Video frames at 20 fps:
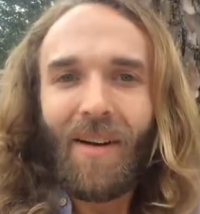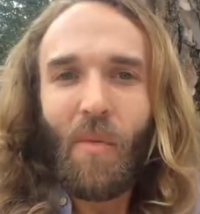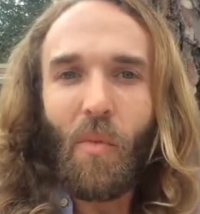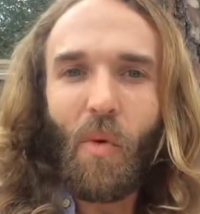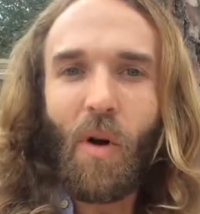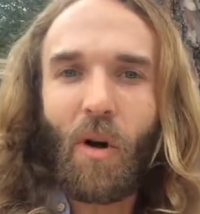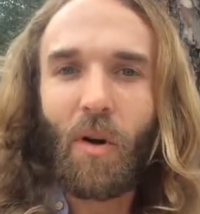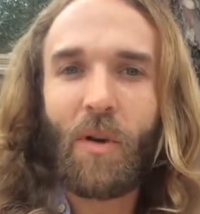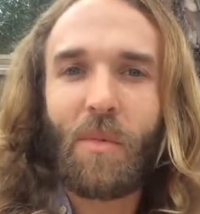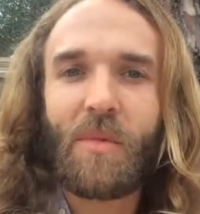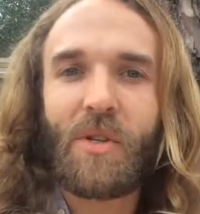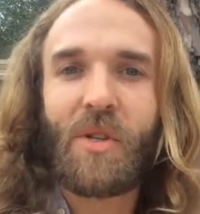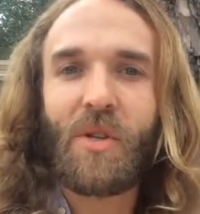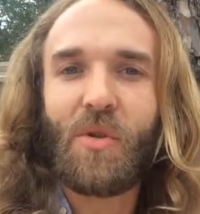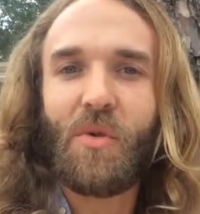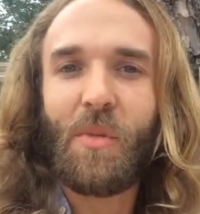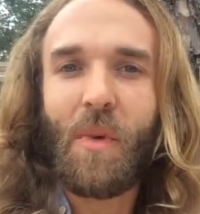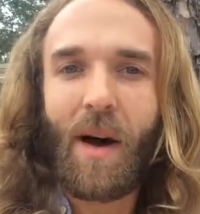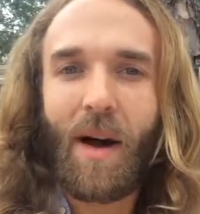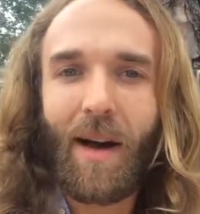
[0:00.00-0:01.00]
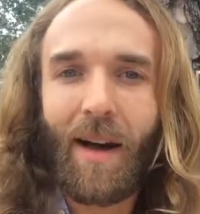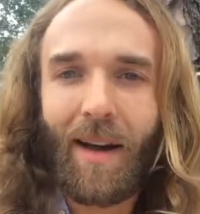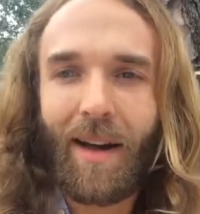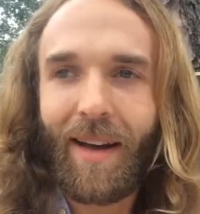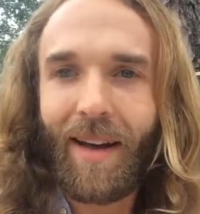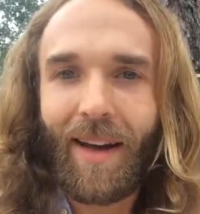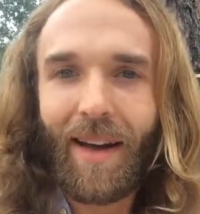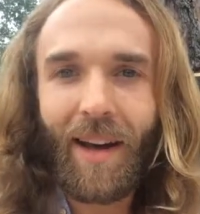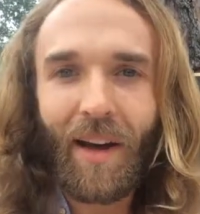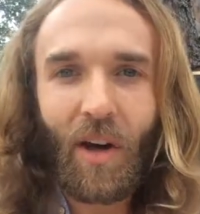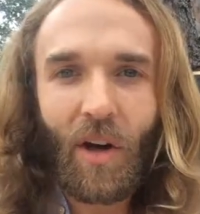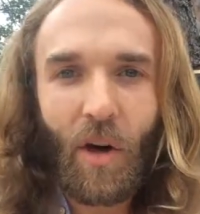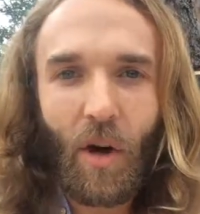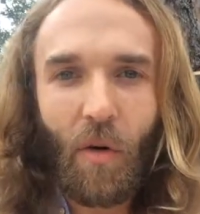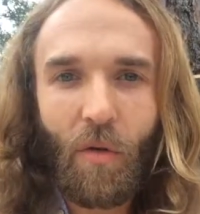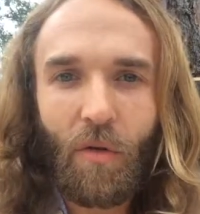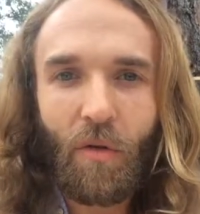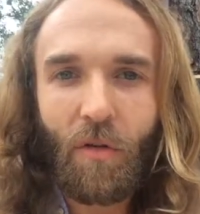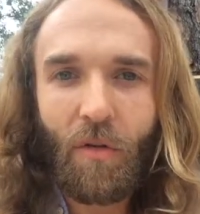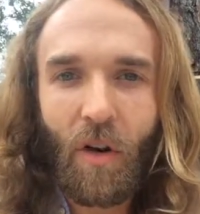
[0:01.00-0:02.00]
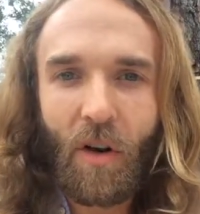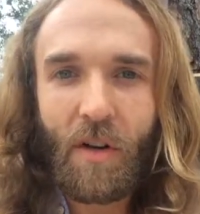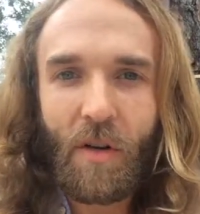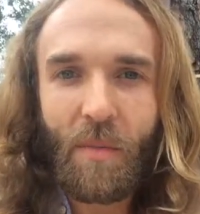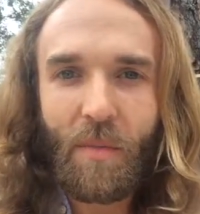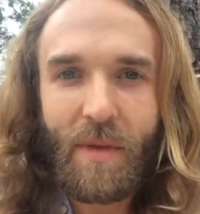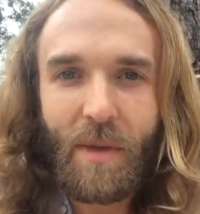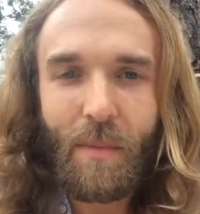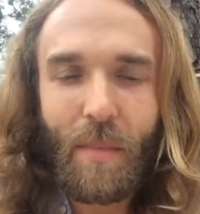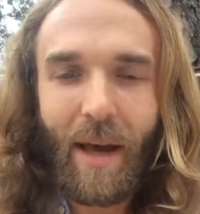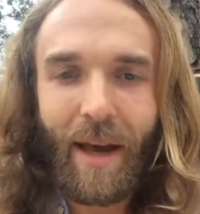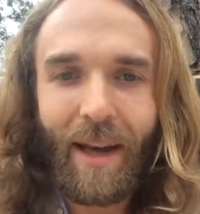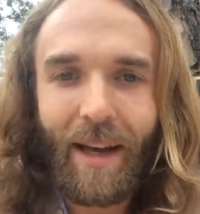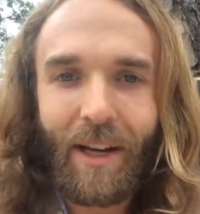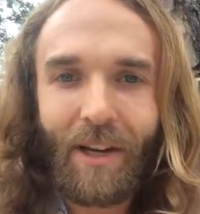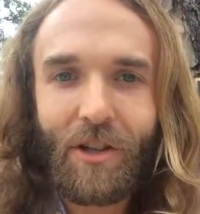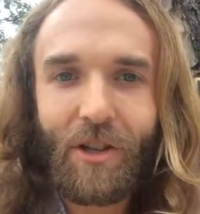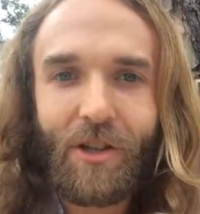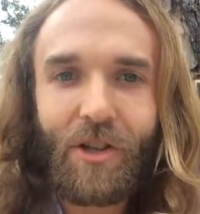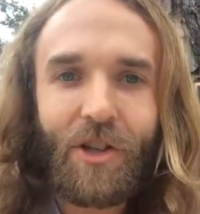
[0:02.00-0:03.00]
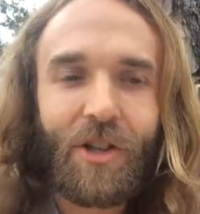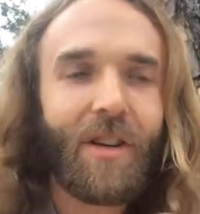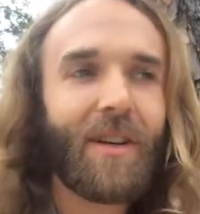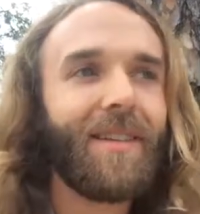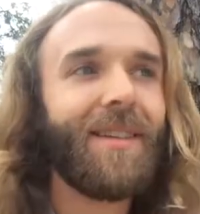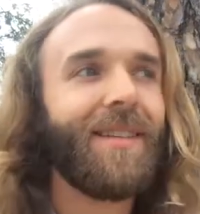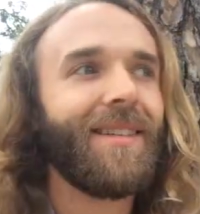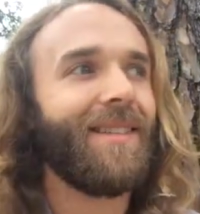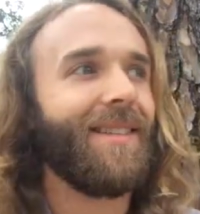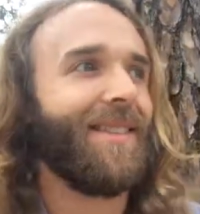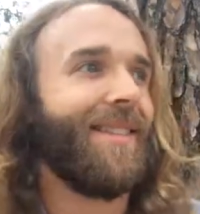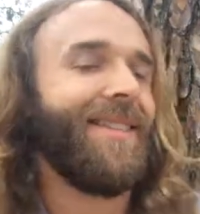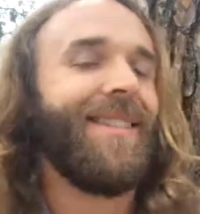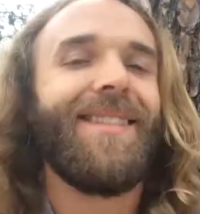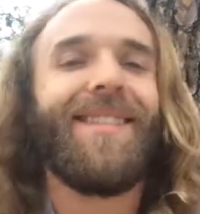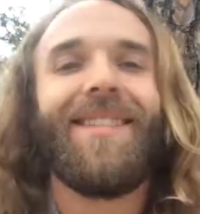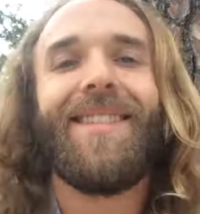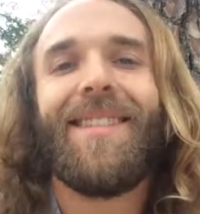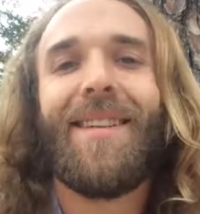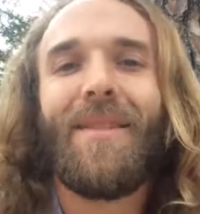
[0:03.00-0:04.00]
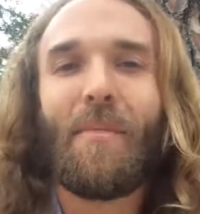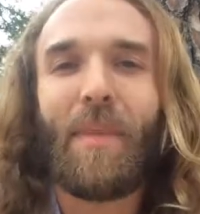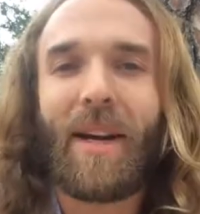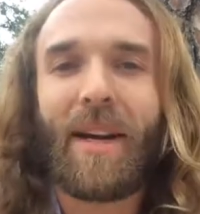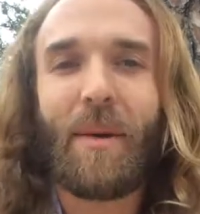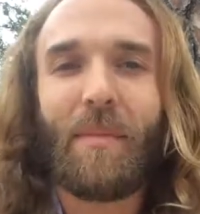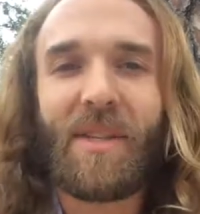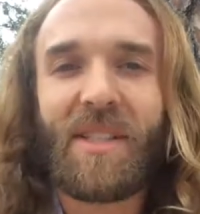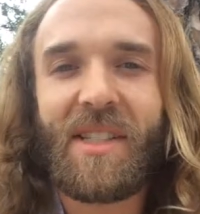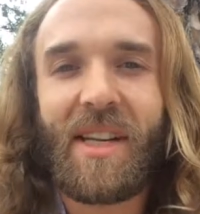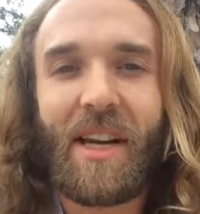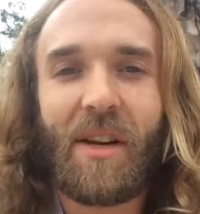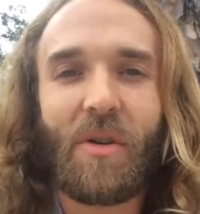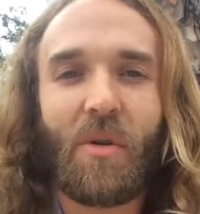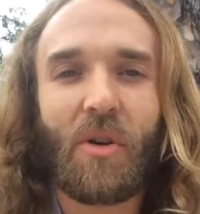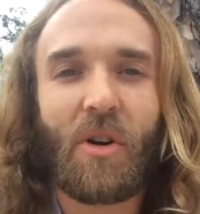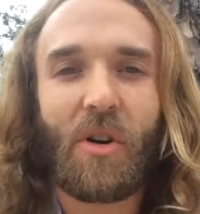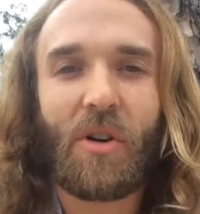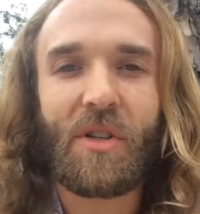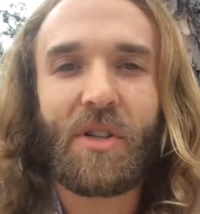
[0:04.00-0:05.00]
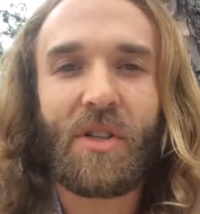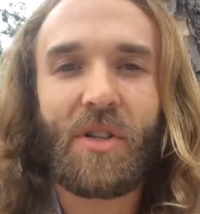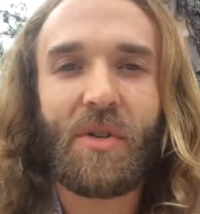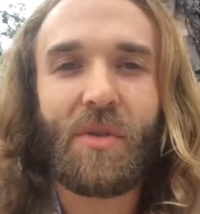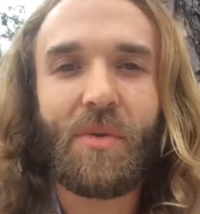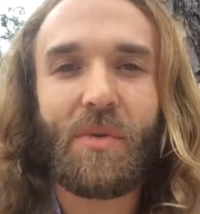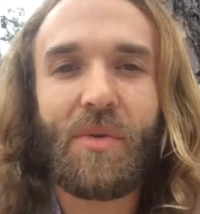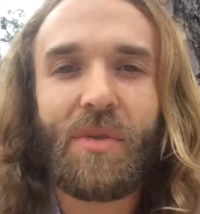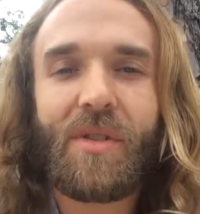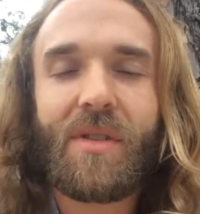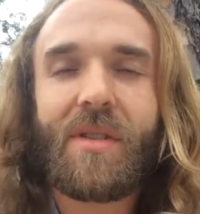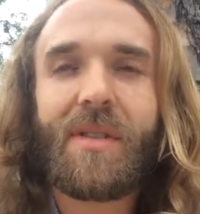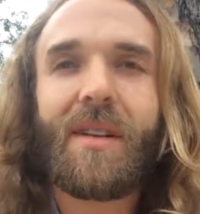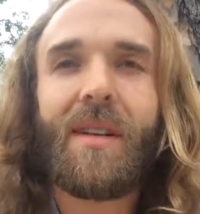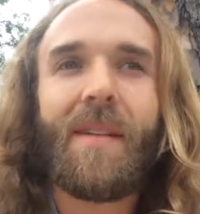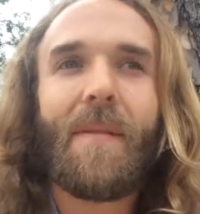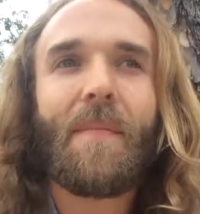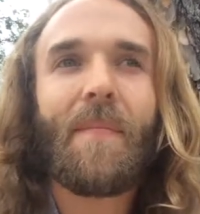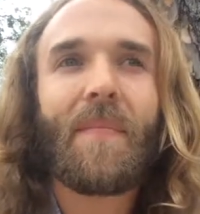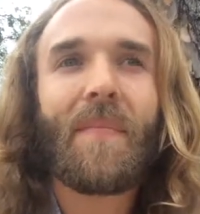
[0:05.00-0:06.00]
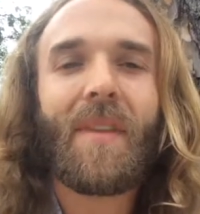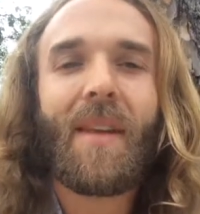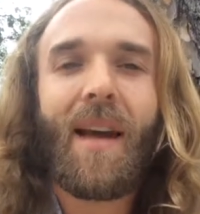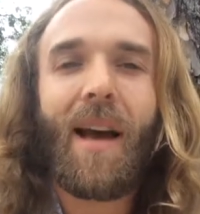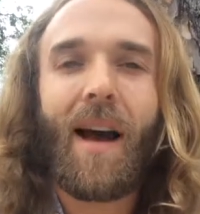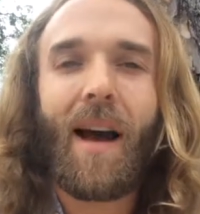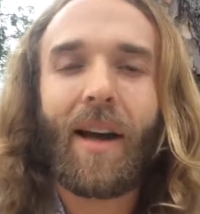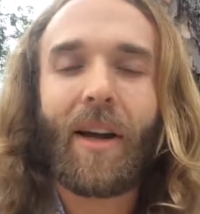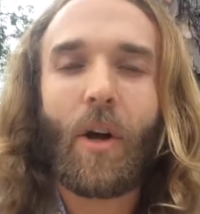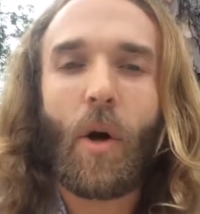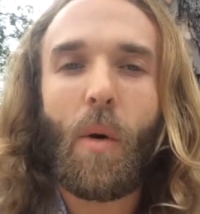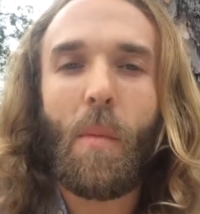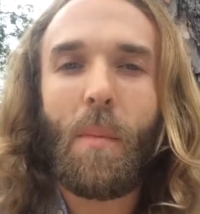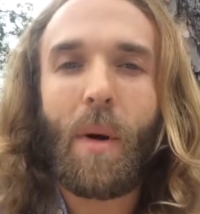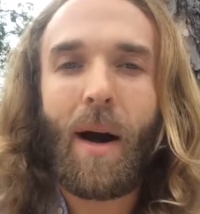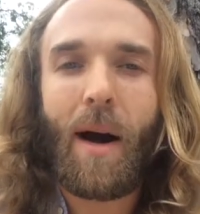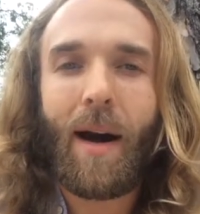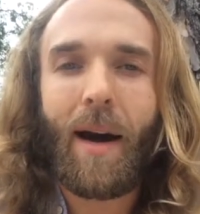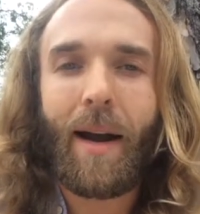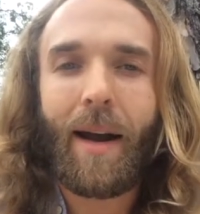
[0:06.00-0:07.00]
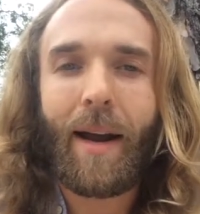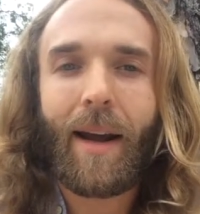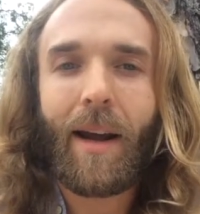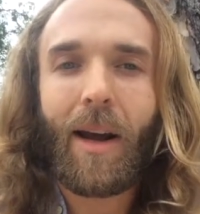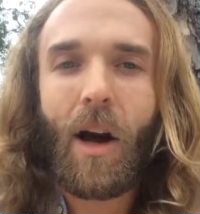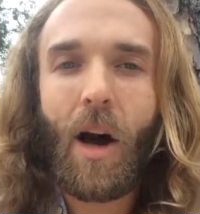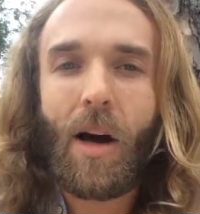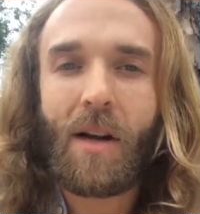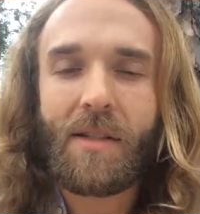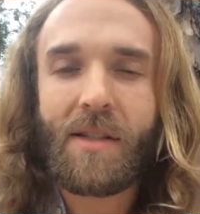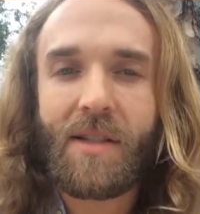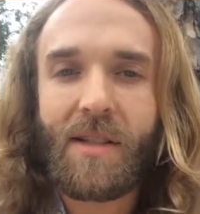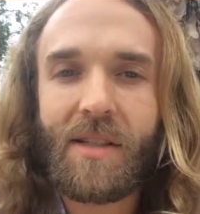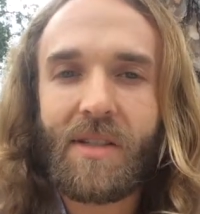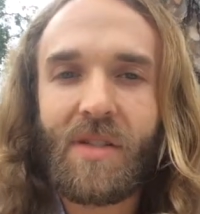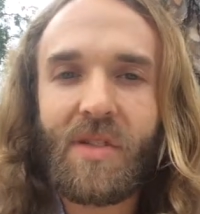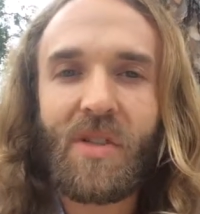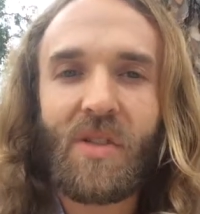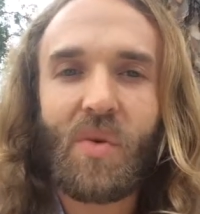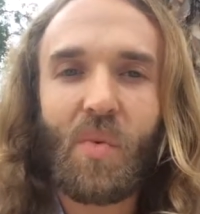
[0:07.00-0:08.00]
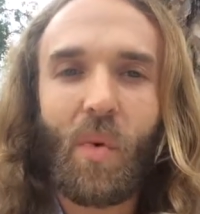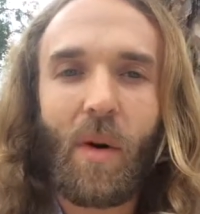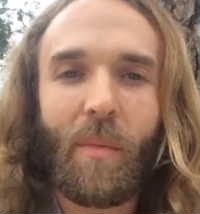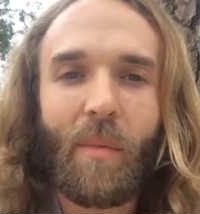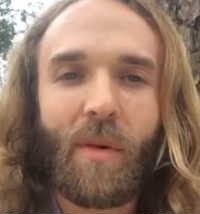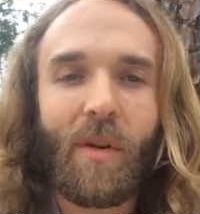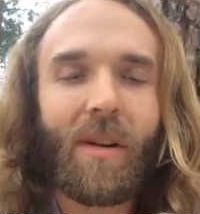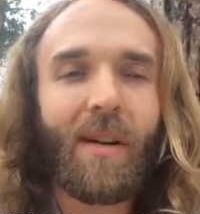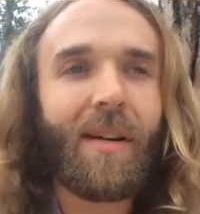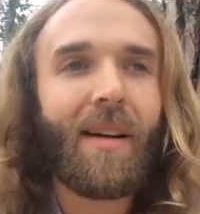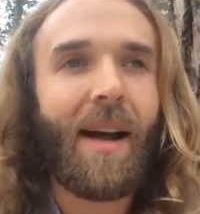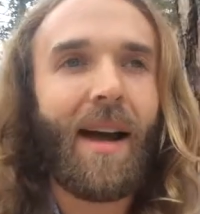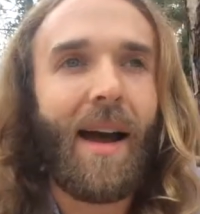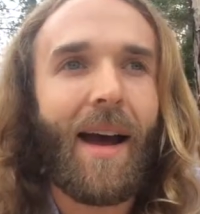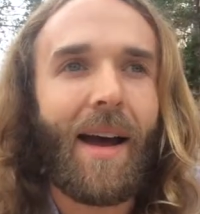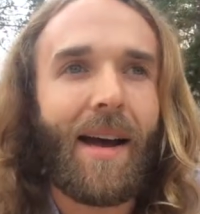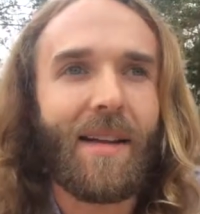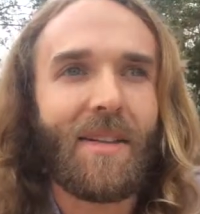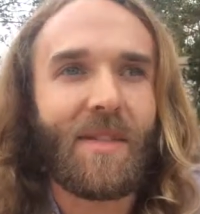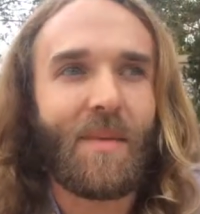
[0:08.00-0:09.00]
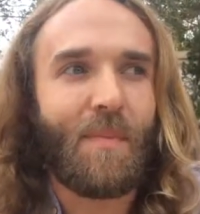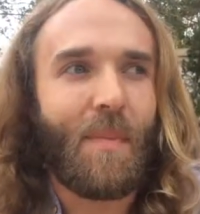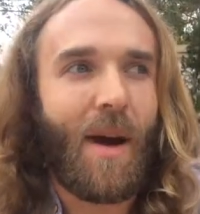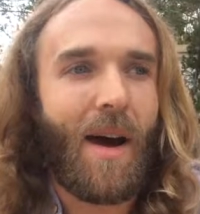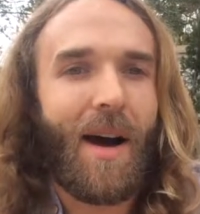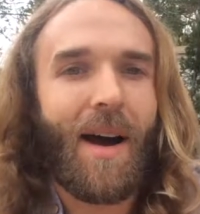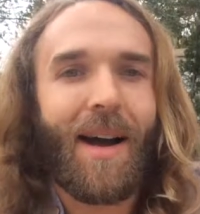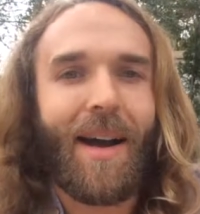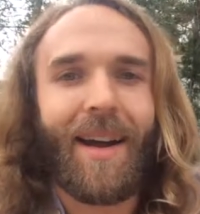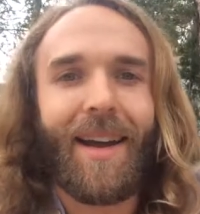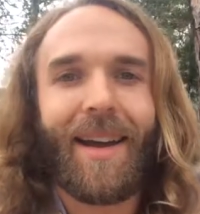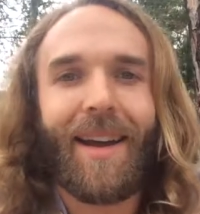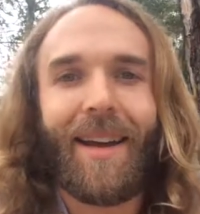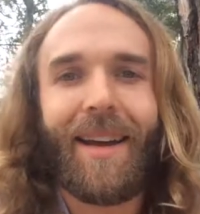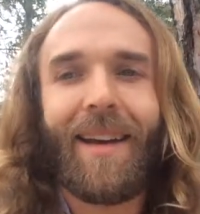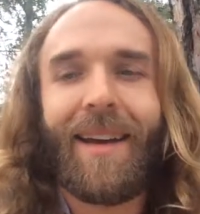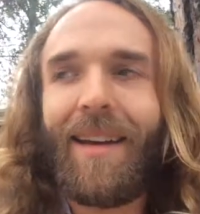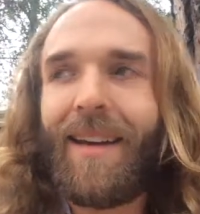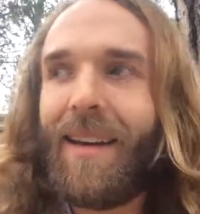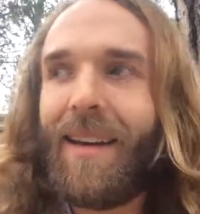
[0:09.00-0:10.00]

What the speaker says: Welcome to my GoFundMe page. My name is Daniel Curtis Hughes. I go by Constant Swimmer as my